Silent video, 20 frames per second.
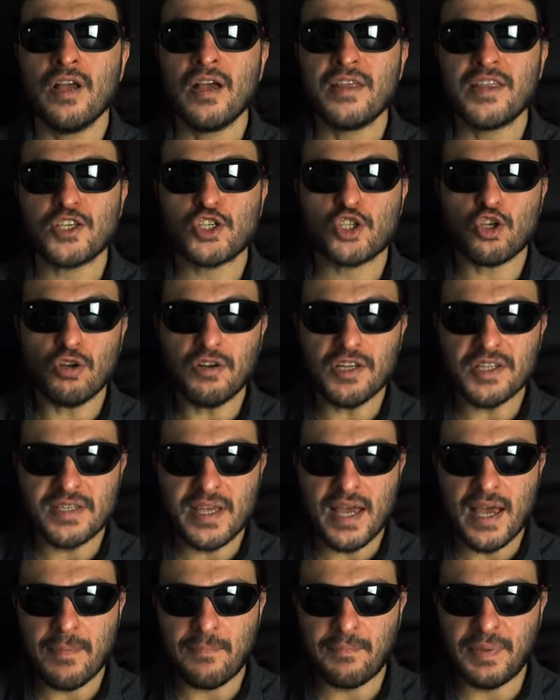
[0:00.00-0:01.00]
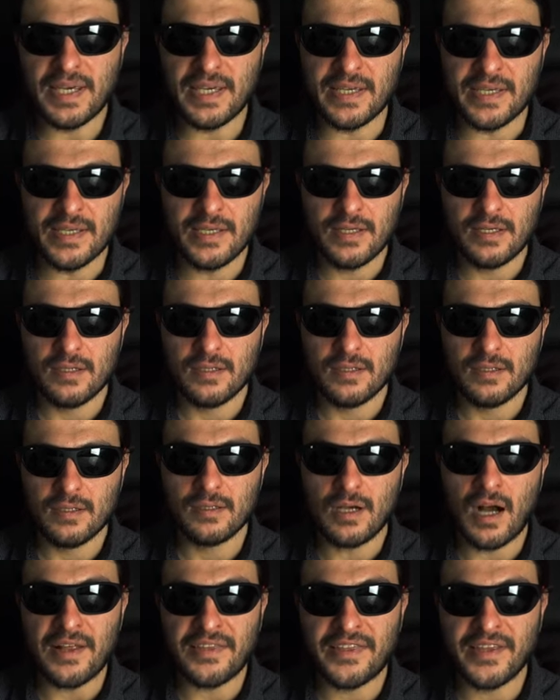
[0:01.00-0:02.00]
The Solitaire P,
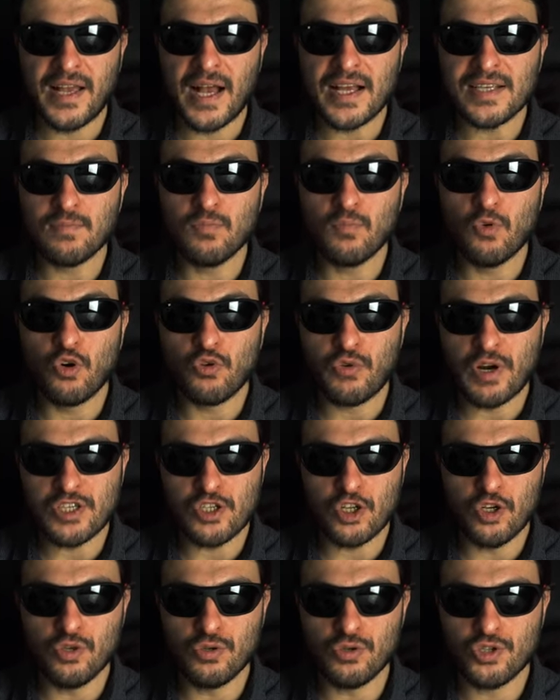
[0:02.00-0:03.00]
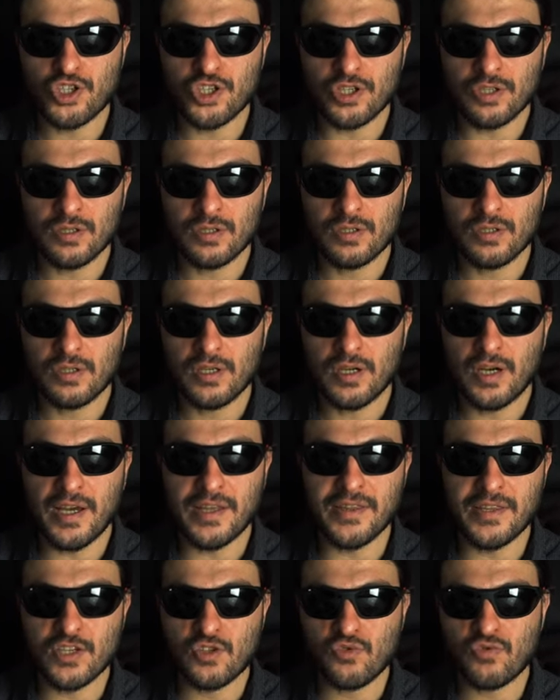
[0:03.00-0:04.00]
I think, has more resolution
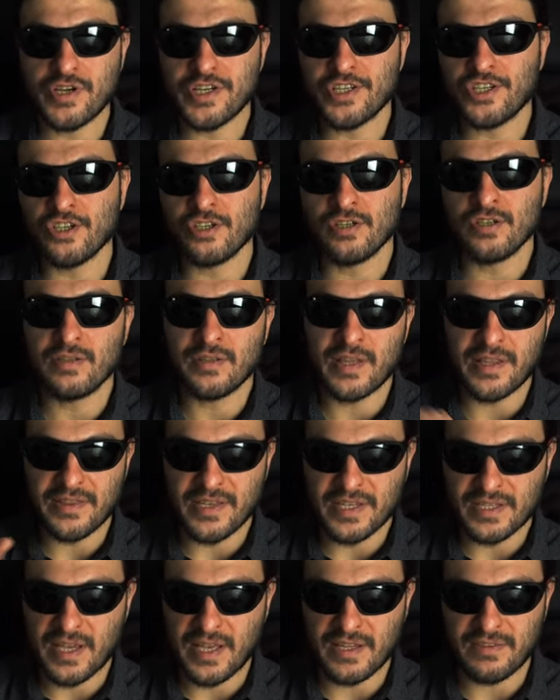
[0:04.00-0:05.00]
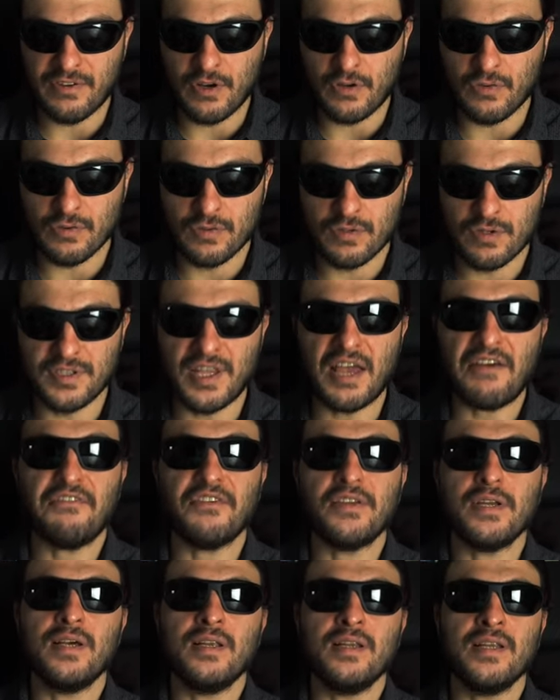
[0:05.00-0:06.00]
in this region than this headphone,
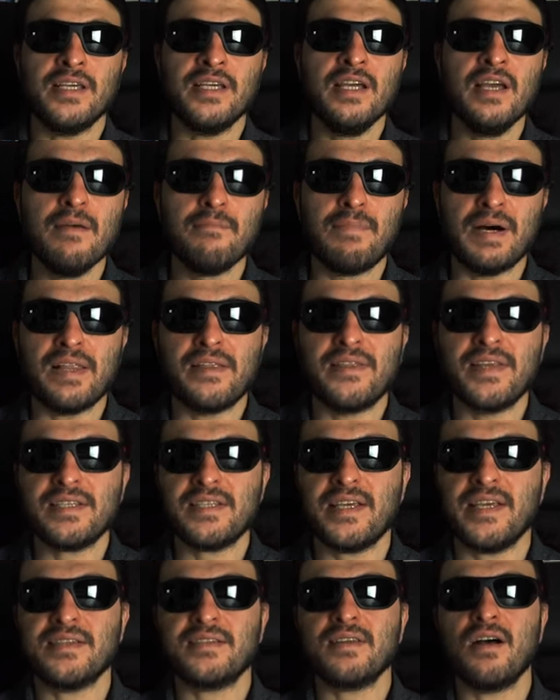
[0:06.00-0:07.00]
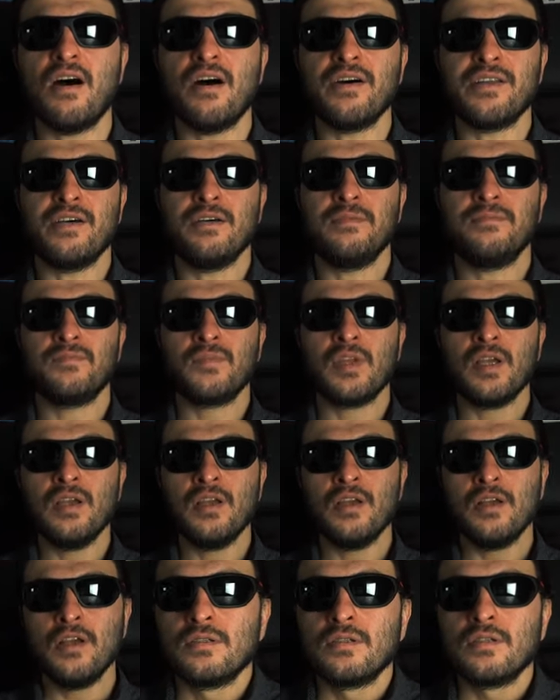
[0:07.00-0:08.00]
definitely, but this hits harder.
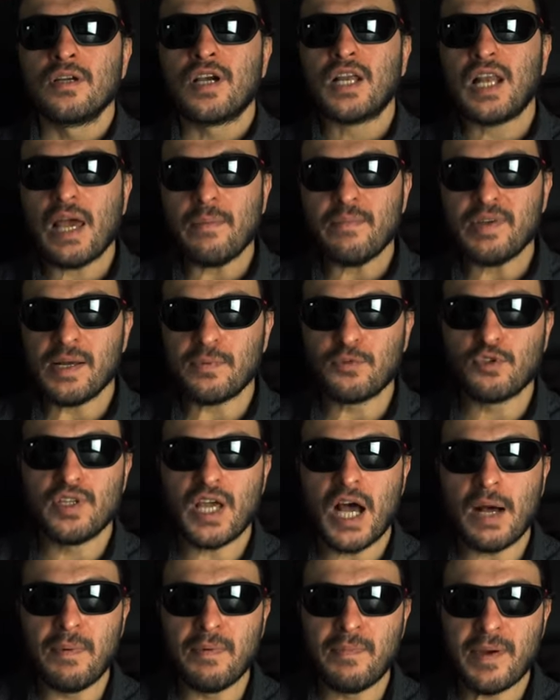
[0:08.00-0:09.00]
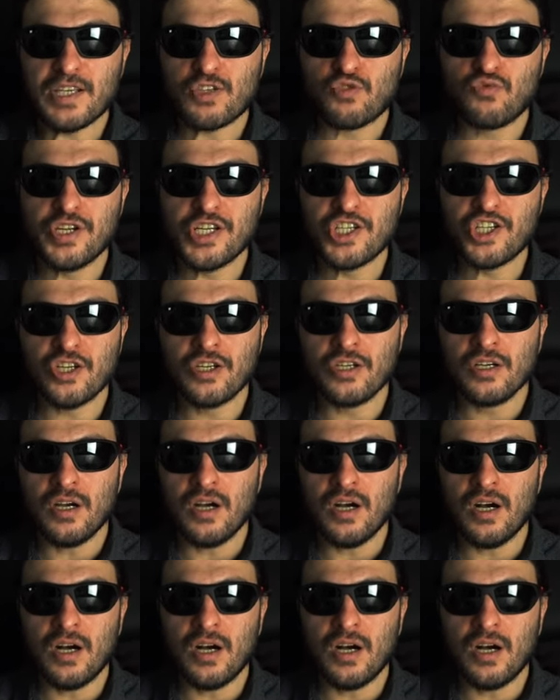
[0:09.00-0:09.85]
Climbing up to the upper bass region,